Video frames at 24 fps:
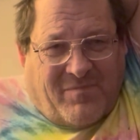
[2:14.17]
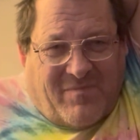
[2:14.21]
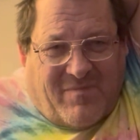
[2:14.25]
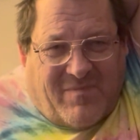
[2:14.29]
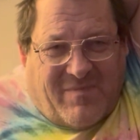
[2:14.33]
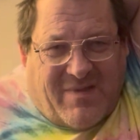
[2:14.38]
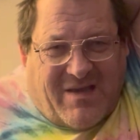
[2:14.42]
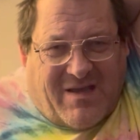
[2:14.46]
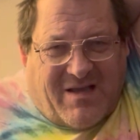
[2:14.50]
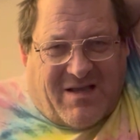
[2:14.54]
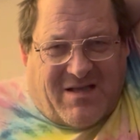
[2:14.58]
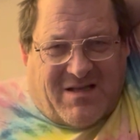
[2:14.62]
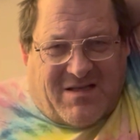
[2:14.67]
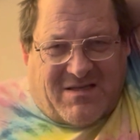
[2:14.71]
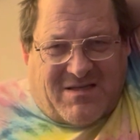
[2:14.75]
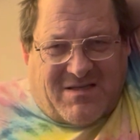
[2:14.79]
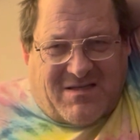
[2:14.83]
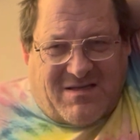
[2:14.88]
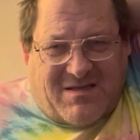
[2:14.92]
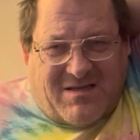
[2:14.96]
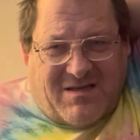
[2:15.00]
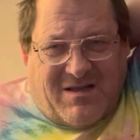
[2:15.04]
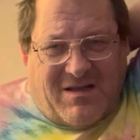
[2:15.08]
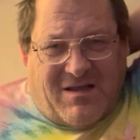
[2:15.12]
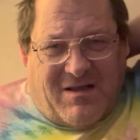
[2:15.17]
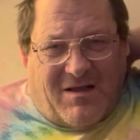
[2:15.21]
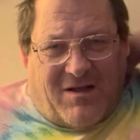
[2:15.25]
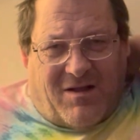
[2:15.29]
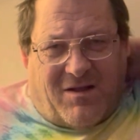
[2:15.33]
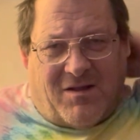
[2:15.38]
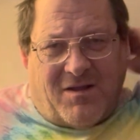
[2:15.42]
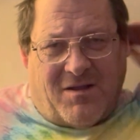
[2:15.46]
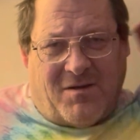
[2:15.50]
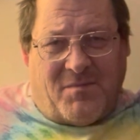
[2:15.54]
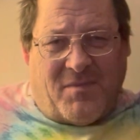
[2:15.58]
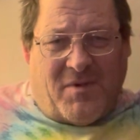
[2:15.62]
because
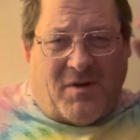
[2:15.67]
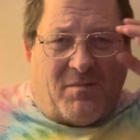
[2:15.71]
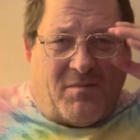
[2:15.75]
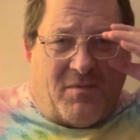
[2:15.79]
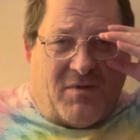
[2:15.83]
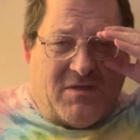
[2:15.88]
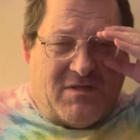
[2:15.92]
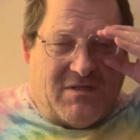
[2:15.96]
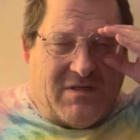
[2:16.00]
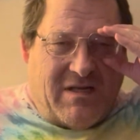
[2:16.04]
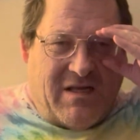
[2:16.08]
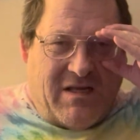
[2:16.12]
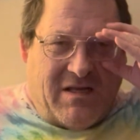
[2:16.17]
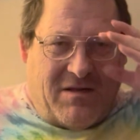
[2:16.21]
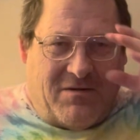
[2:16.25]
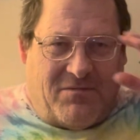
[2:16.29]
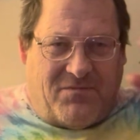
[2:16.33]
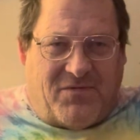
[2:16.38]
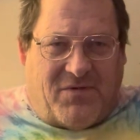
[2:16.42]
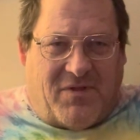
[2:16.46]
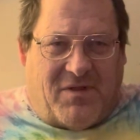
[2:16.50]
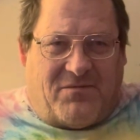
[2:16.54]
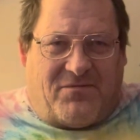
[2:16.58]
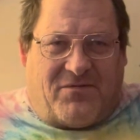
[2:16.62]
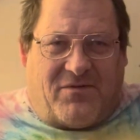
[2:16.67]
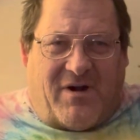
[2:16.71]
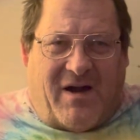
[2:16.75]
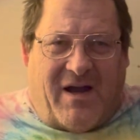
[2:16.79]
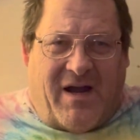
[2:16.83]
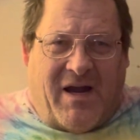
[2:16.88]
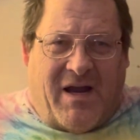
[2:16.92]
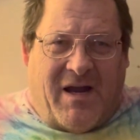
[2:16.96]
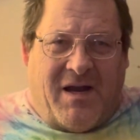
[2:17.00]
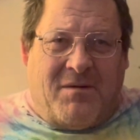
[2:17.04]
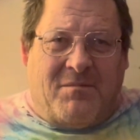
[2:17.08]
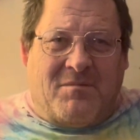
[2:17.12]
aluminum was needed for the
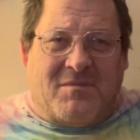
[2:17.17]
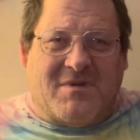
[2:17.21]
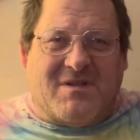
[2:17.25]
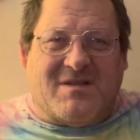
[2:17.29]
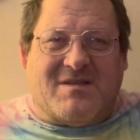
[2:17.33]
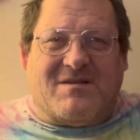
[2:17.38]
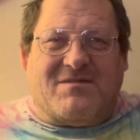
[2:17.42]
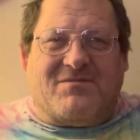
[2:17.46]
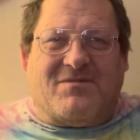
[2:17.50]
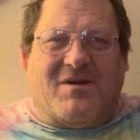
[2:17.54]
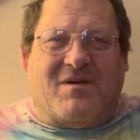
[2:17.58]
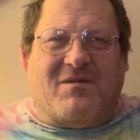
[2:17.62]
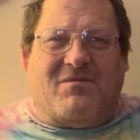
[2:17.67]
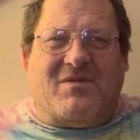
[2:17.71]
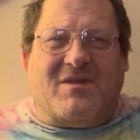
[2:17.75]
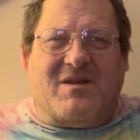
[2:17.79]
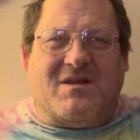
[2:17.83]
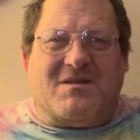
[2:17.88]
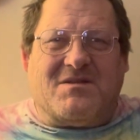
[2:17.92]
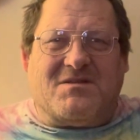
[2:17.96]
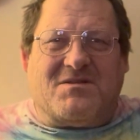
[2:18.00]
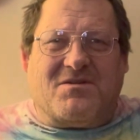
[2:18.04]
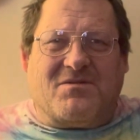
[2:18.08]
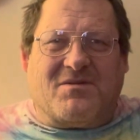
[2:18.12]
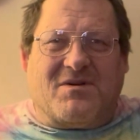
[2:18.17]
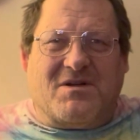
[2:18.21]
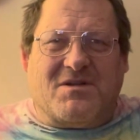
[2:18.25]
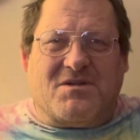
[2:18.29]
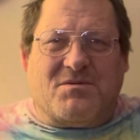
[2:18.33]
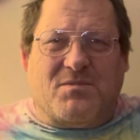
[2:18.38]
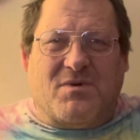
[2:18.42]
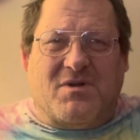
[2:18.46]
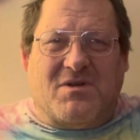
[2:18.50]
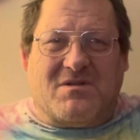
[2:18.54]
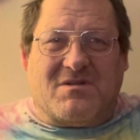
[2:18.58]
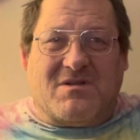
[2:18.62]
frames of these
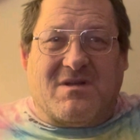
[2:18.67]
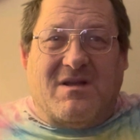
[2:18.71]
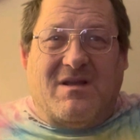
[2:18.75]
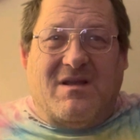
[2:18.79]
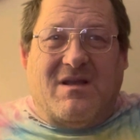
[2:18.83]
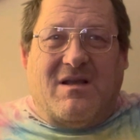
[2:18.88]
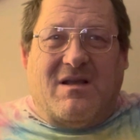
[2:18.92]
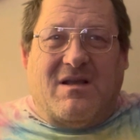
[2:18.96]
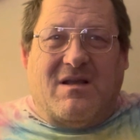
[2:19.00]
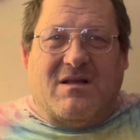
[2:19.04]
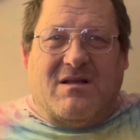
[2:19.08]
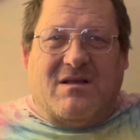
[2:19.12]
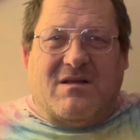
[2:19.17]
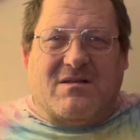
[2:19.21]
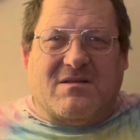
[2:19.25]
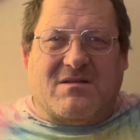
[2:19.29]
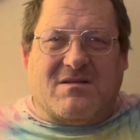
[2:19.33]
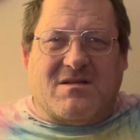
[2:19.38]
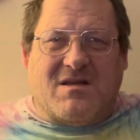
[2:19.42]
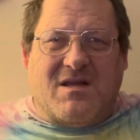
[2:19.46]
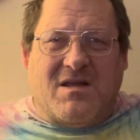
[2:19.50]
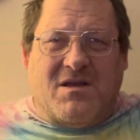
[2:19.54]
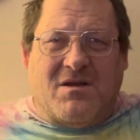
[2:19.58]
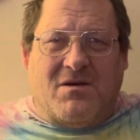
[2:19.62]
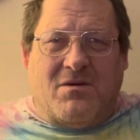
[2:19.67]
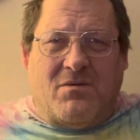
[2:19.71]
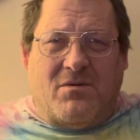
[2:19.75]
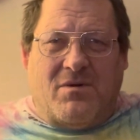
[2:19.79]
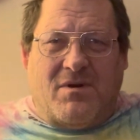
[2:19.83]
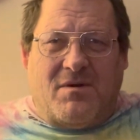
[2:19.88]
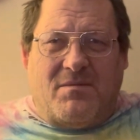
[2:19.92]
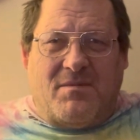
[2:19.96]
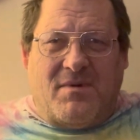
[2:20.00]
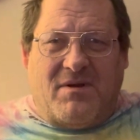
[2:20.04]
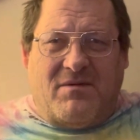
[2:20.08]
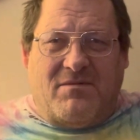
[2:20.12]
dirigibles. Steel would
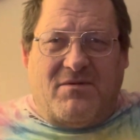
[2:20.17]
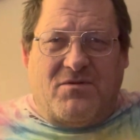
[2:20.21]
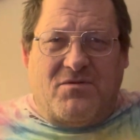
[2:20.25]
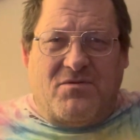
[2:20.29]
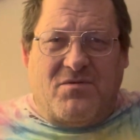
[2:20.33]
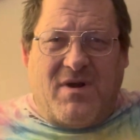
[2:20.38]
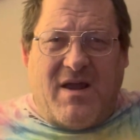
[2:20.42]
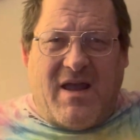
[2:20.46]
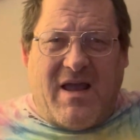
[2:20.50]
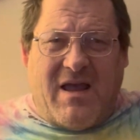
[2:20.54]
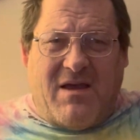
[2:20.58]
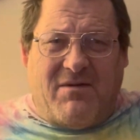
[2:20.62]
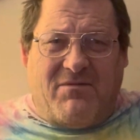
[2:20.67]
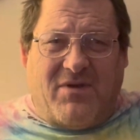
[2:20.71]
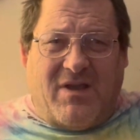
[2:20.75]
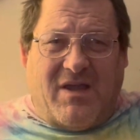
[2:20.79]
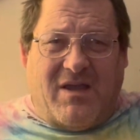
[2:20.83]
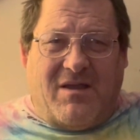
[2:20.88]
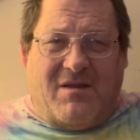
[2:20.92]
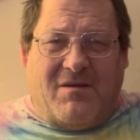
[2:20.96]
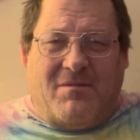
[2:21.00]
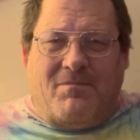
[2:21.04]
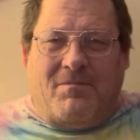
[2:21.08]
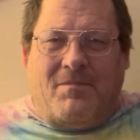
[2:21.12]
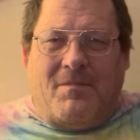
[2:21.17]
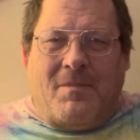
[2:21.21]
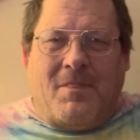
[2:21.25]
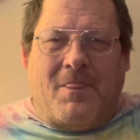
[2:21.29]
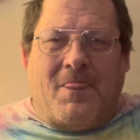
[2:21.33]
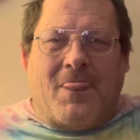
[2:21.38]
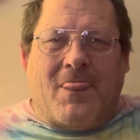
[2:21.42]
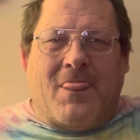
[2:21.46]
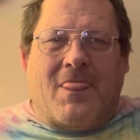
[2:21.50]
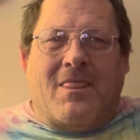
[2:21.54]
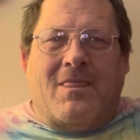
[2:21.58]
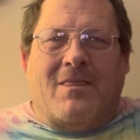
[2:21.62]
have been too heavy,
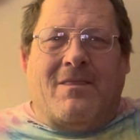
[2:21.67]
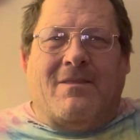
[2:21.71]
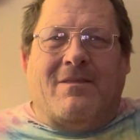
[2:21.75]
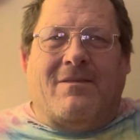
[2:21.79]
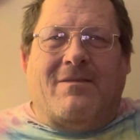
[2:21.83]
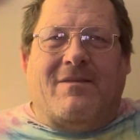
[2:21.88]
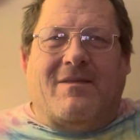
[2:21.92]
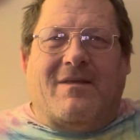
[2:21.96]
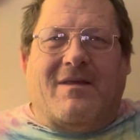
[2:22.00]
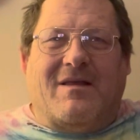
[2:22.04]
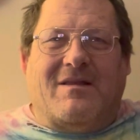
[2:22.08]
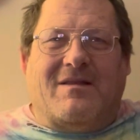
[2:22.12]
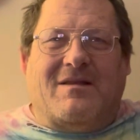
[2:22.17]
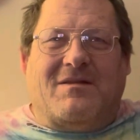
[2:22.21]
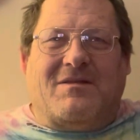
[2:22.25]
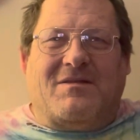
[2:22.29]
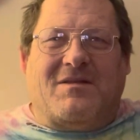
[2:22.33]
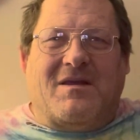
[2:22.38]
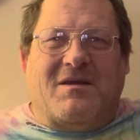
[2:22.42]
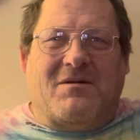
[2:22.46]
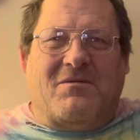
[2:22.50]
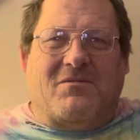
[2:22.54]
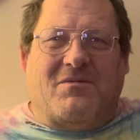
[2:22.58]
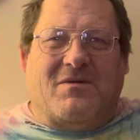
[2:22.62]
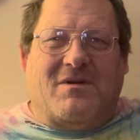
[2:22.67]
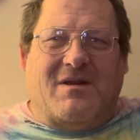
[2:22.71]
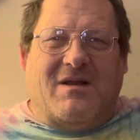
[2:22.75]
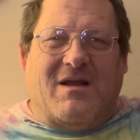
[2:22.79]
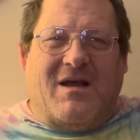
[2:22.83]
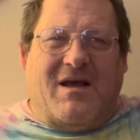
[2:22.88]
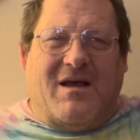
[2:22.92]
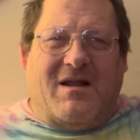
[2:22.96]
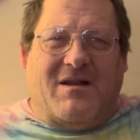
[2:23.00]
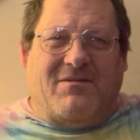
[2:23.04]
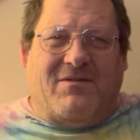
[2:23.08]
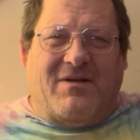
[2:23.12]
and the thing would
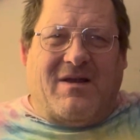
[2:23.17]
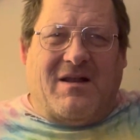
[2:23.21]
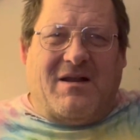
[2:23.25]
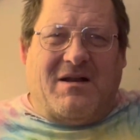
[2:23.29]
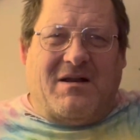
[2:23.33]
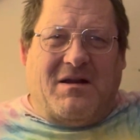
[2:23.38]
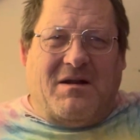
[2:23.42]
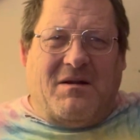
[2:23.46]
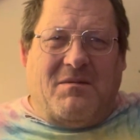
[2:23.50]
not have had any